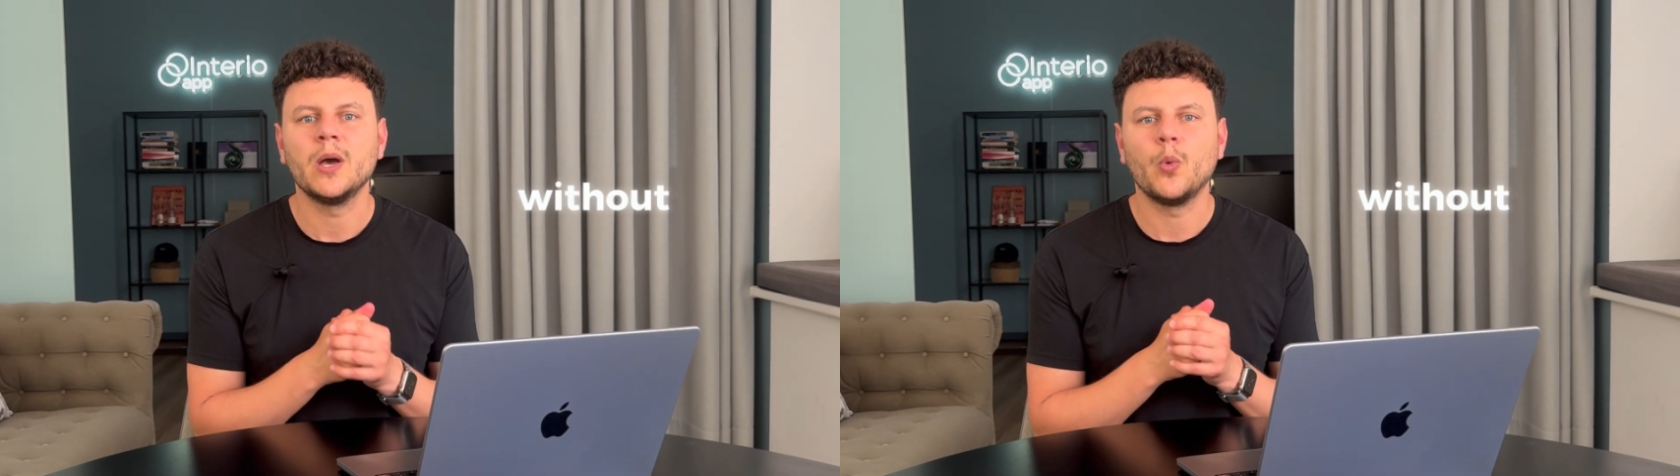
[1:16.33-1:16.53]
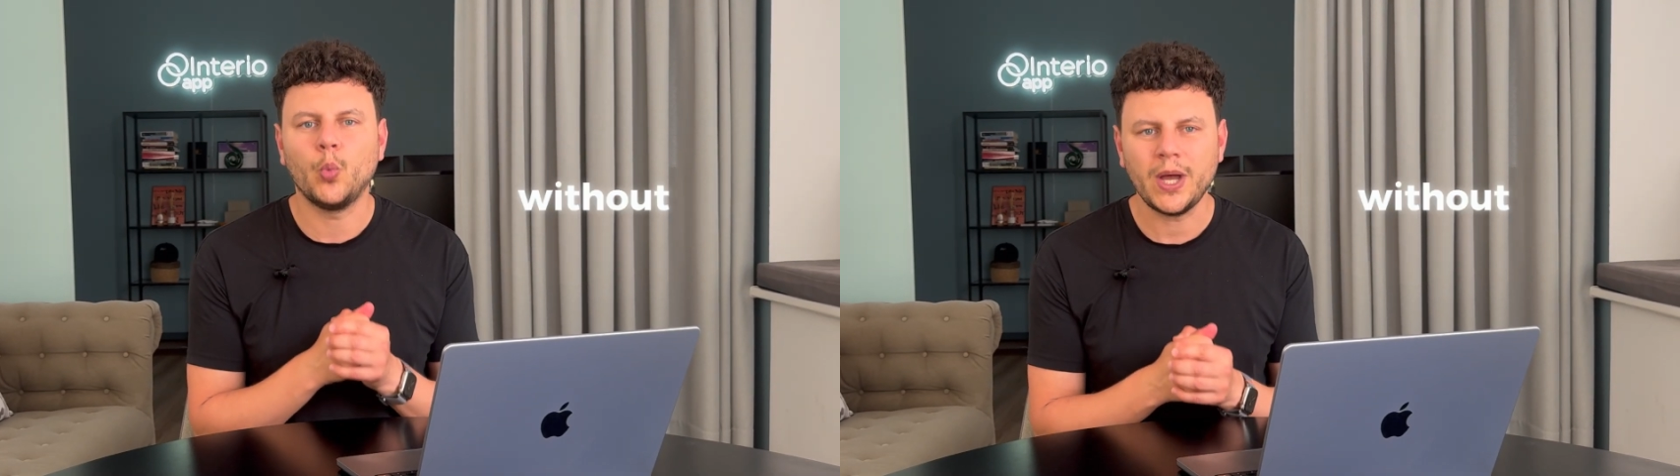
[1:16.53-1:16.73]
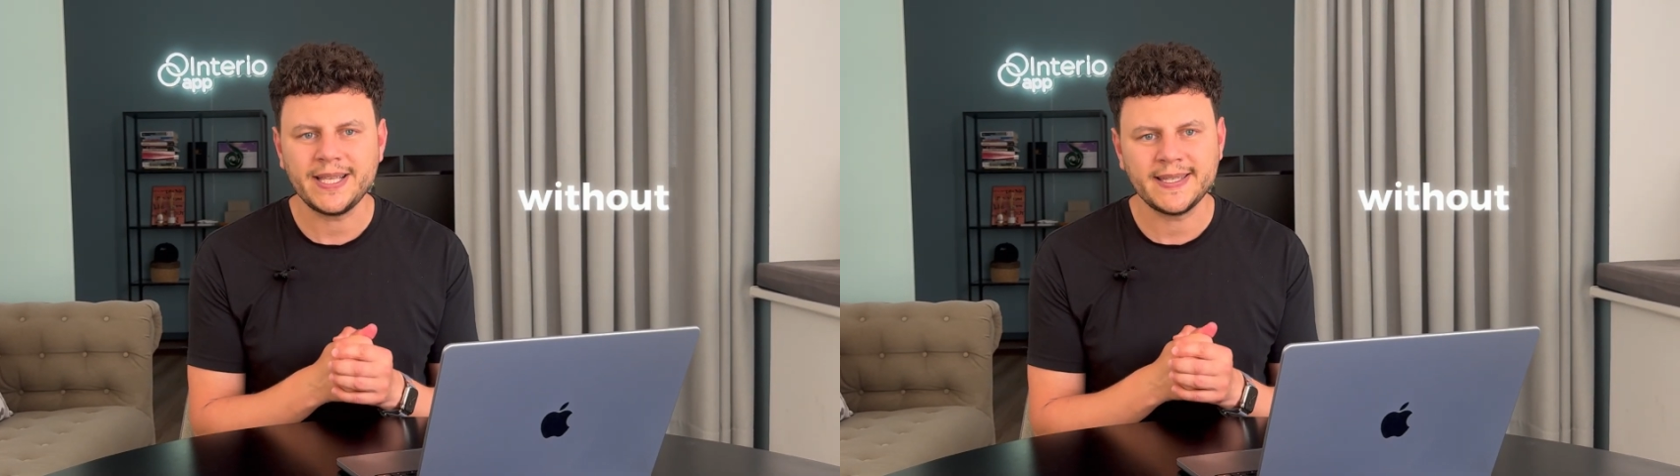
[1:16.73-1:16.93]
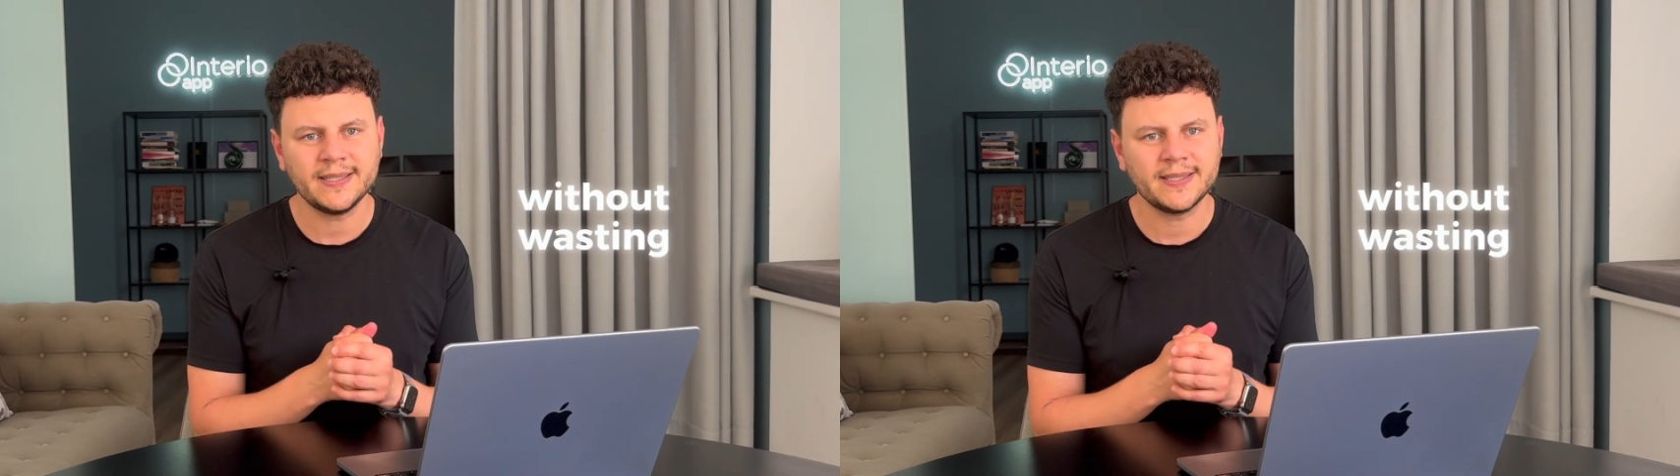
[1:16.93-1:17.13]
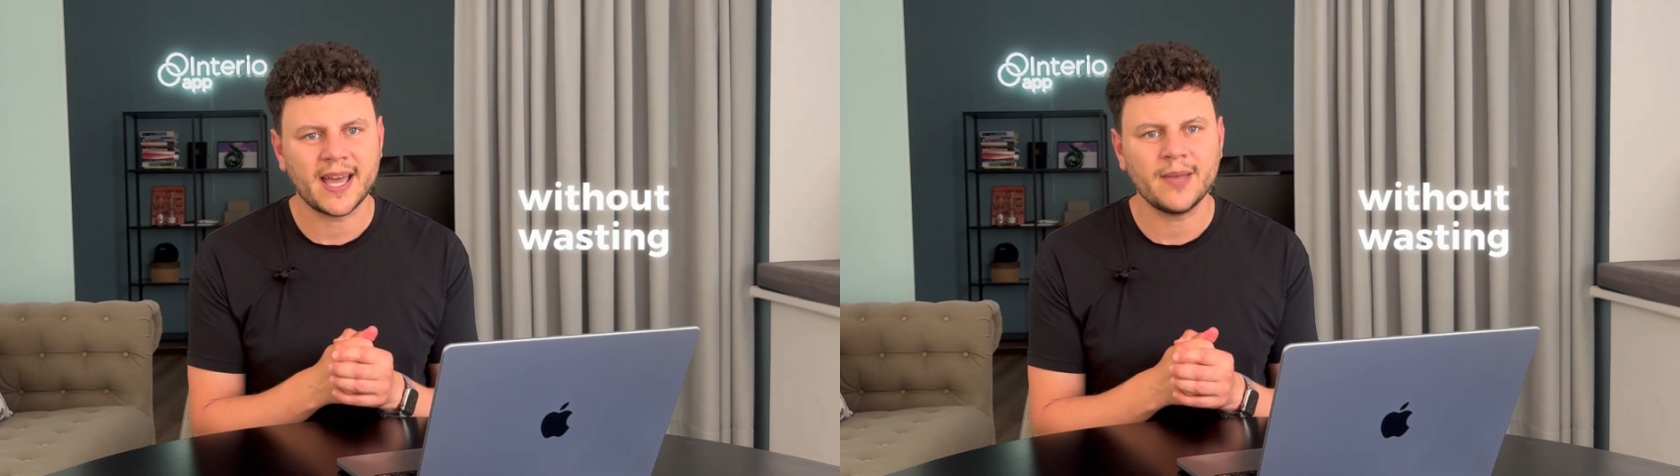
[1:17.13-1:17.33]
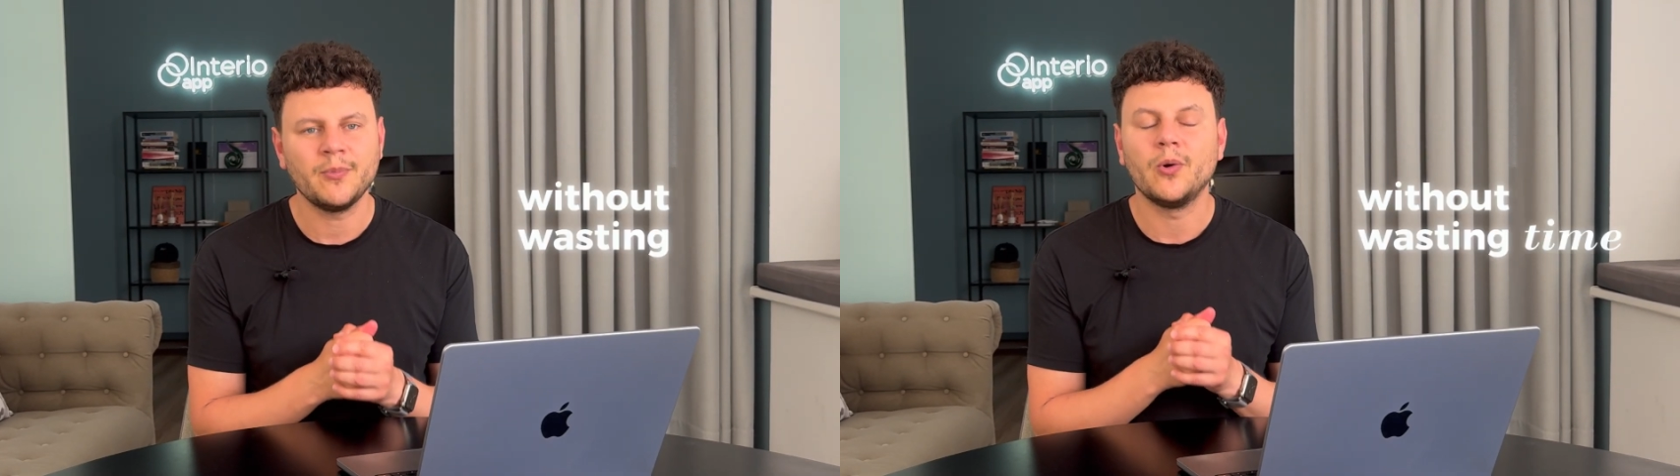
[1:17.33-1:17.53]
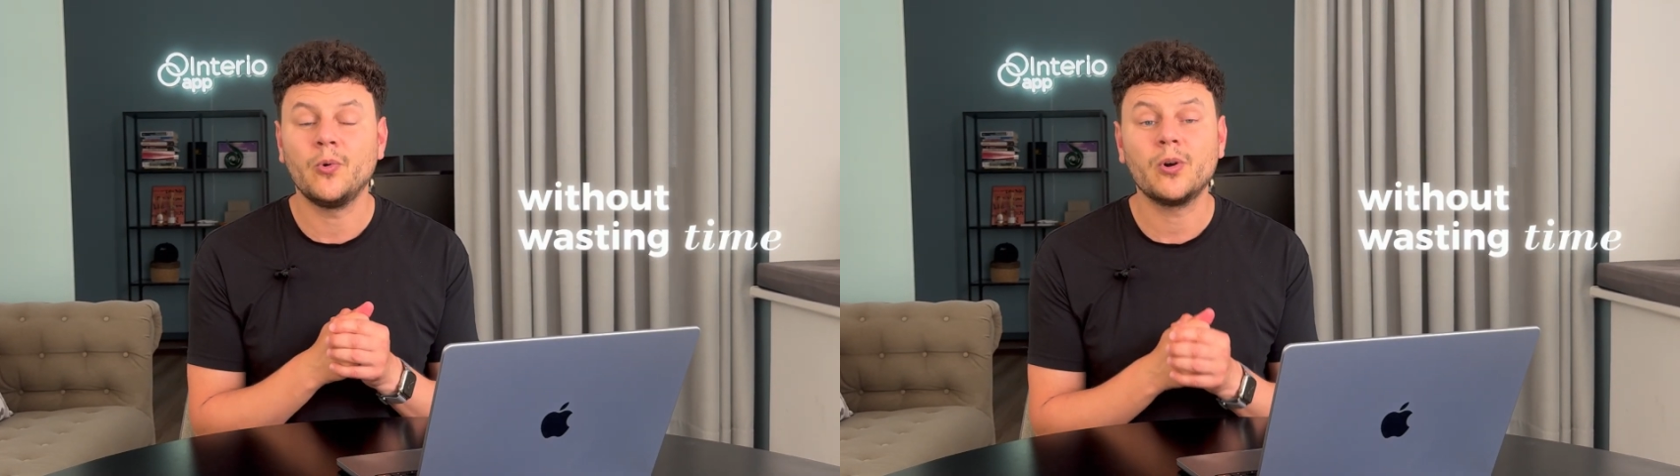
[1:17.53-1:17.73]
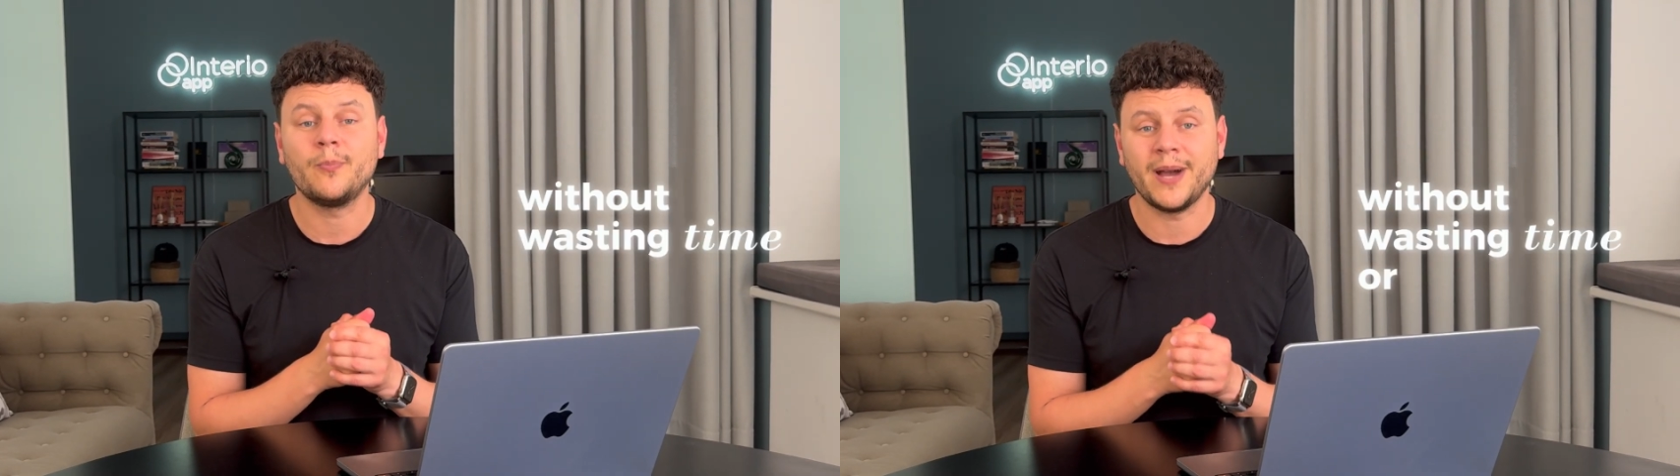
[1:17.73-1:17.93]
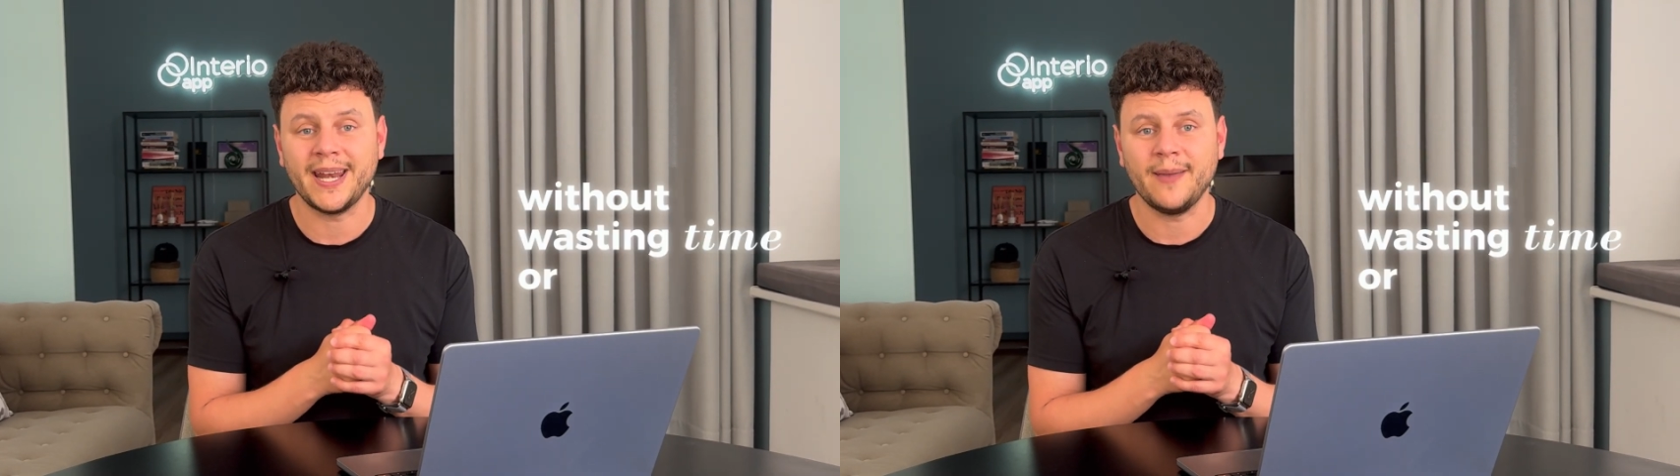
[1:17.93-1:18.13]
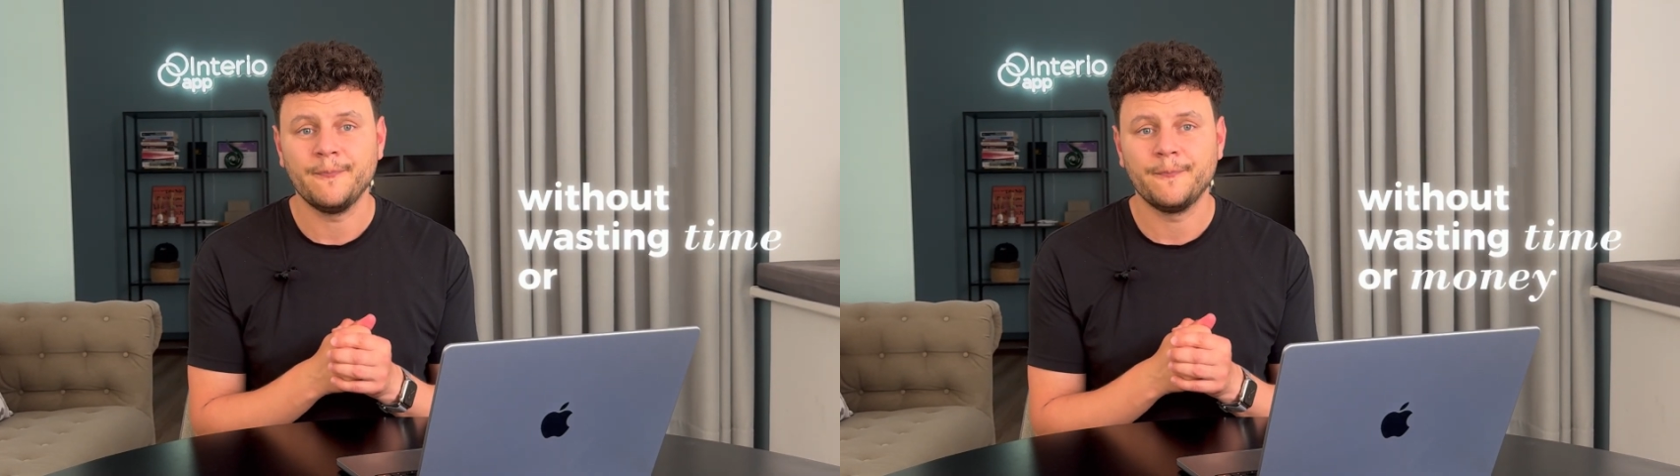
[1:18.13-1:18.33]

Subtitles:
wasting time or money.